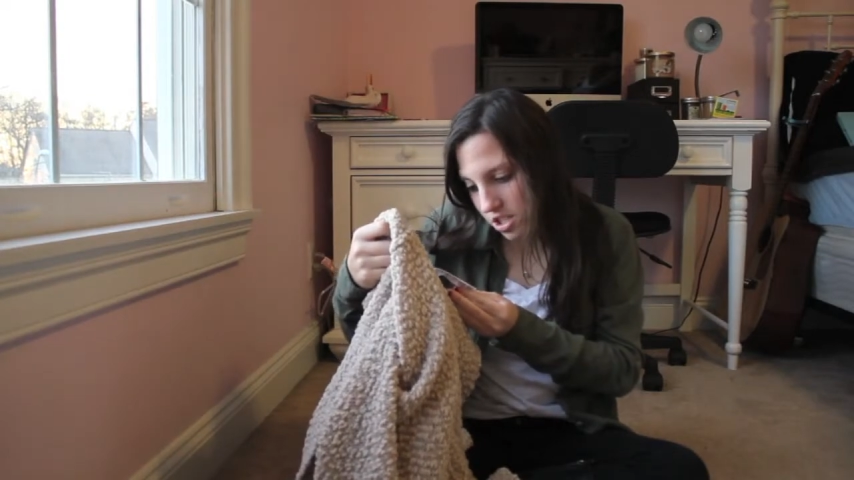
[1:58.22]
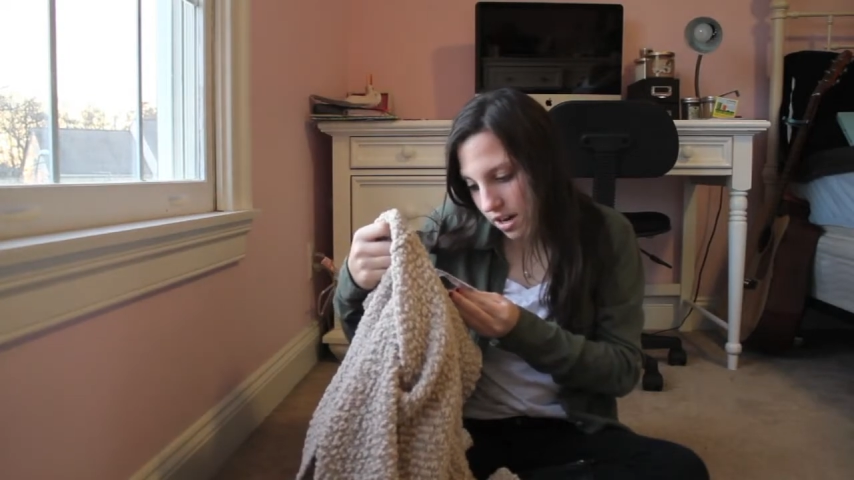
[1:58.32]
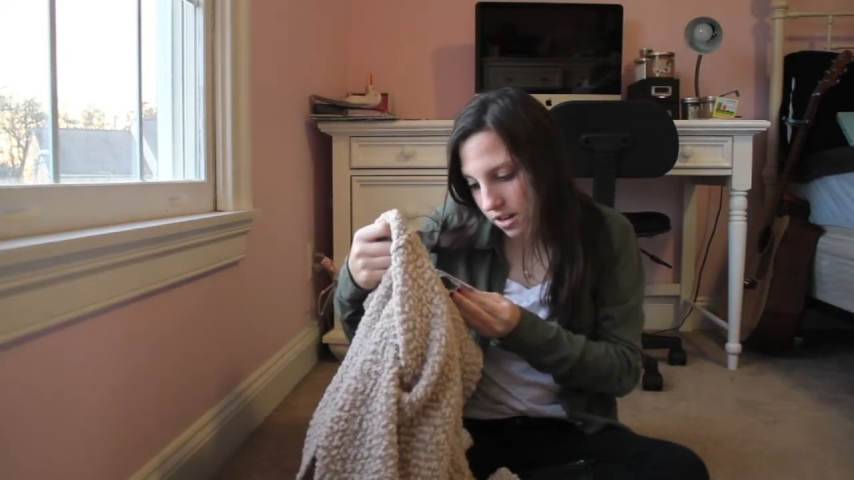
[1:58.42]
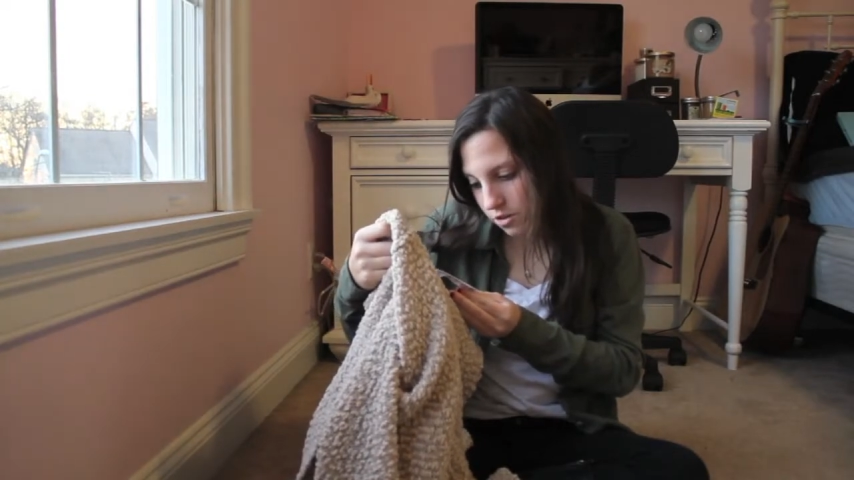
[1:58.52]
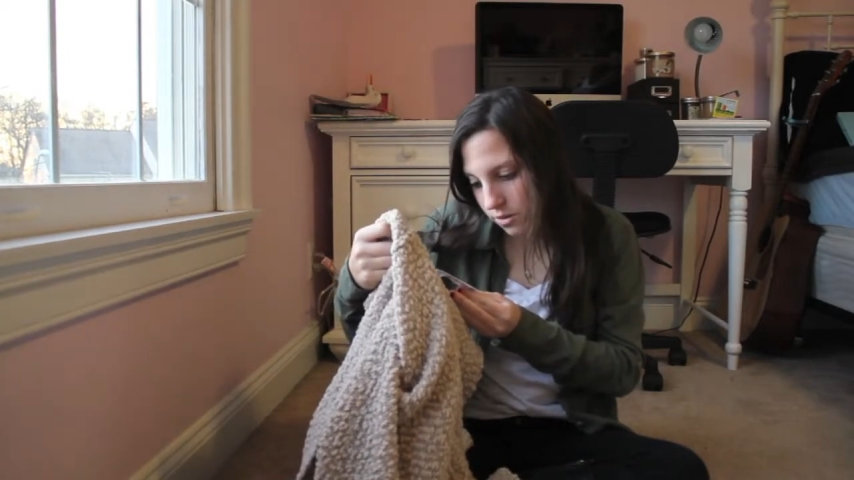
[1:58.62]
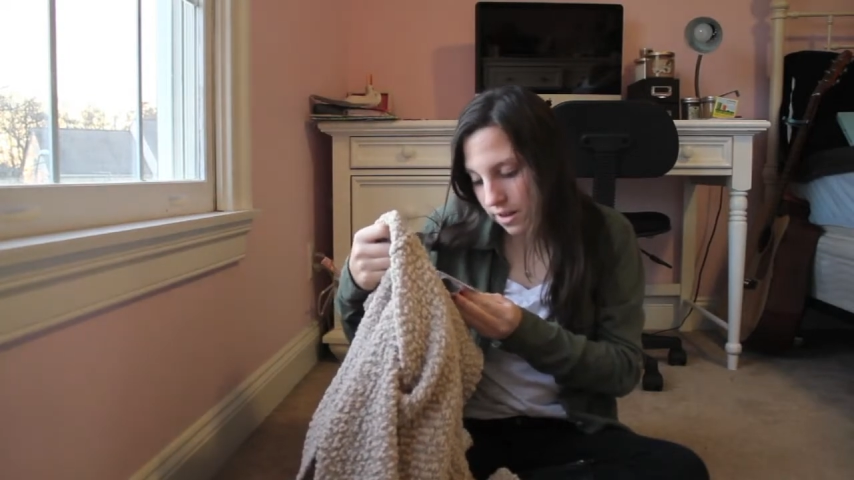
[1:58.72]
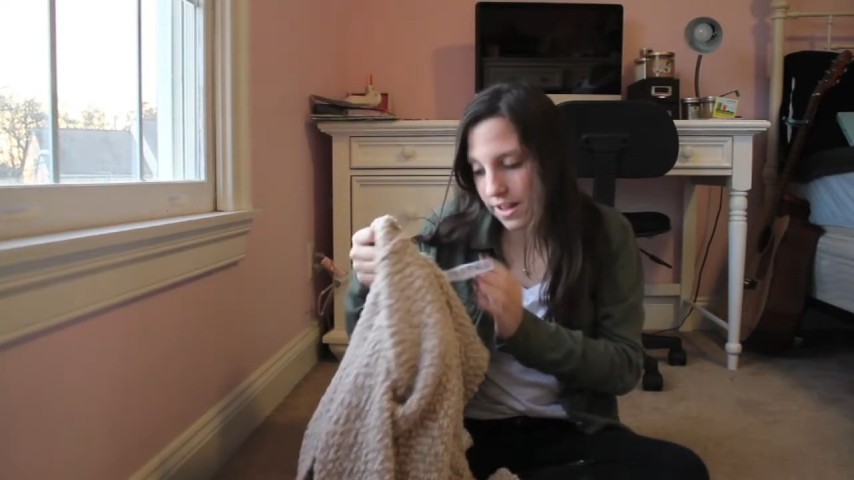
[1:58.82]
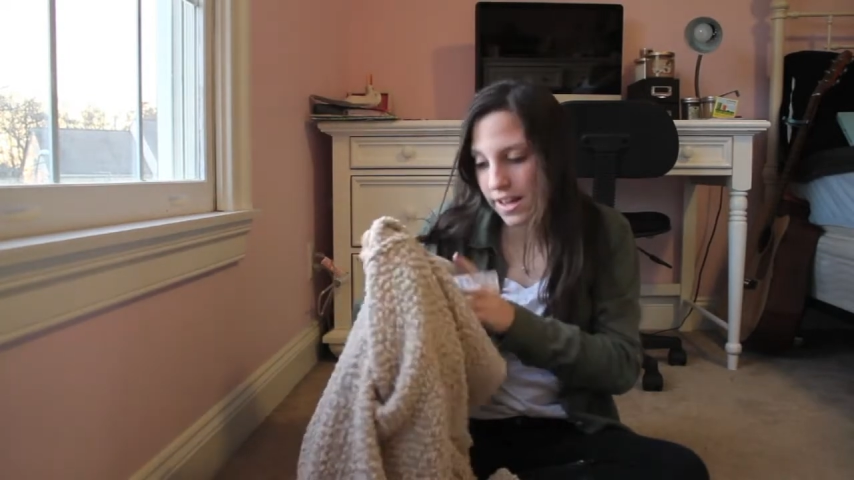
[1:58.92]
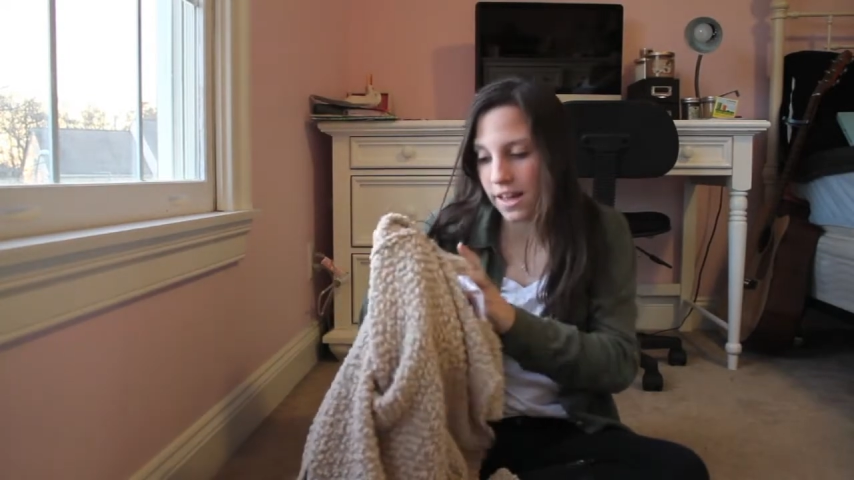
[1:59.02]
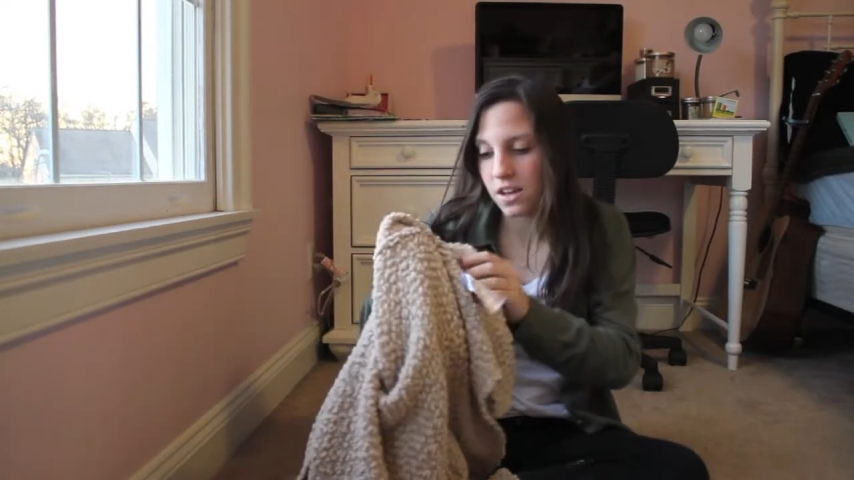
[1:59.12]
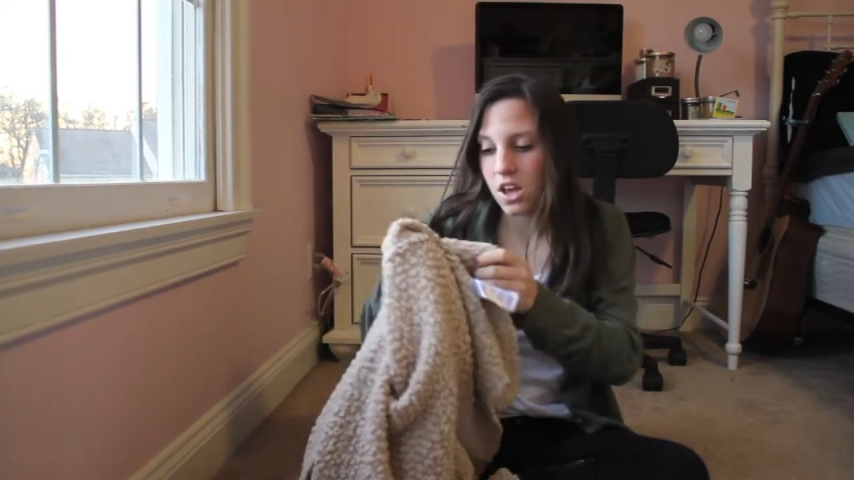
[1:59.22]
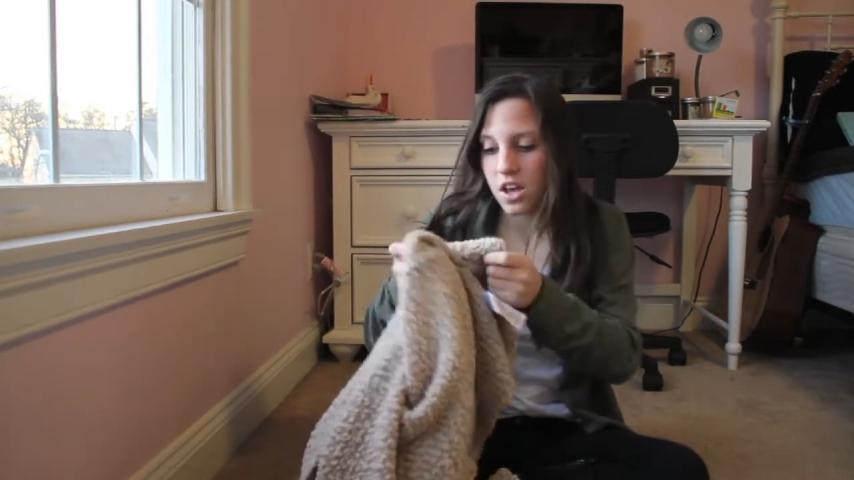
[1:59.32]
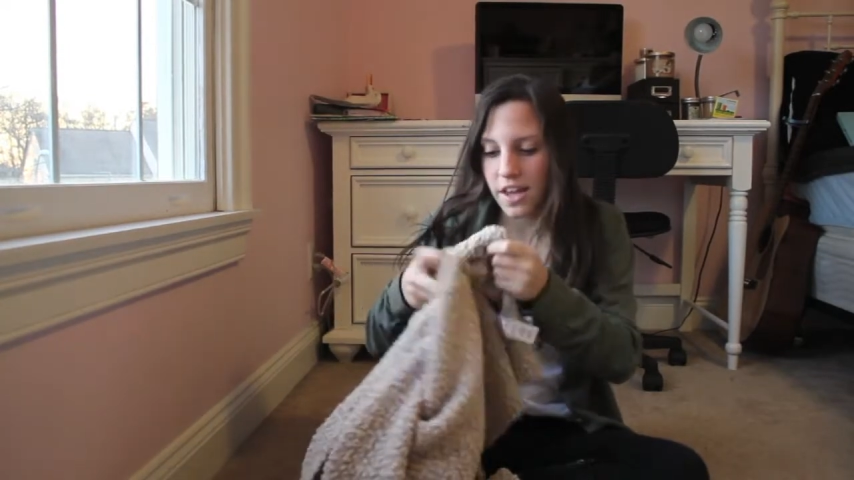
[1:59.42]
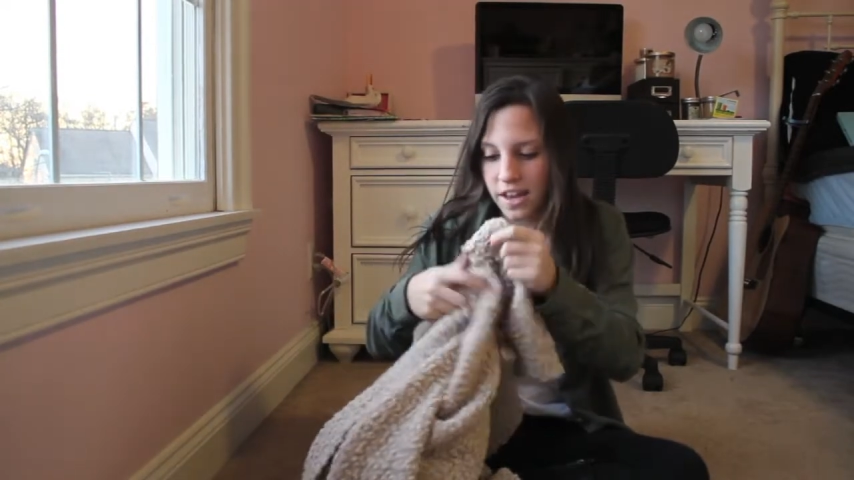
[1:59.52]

and acrylic and it